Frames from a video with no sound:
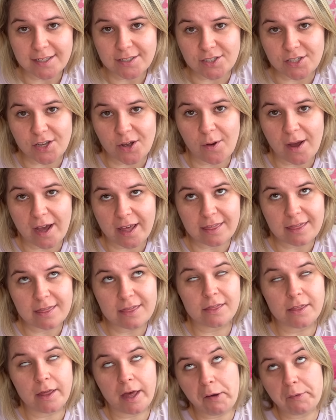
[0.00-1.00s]
So I
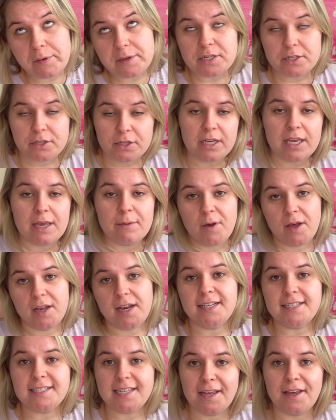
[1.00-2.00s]
thought we should look at
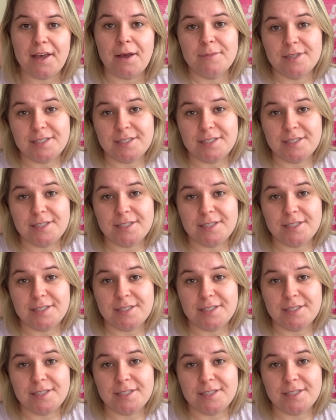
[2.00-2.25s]
Monate's income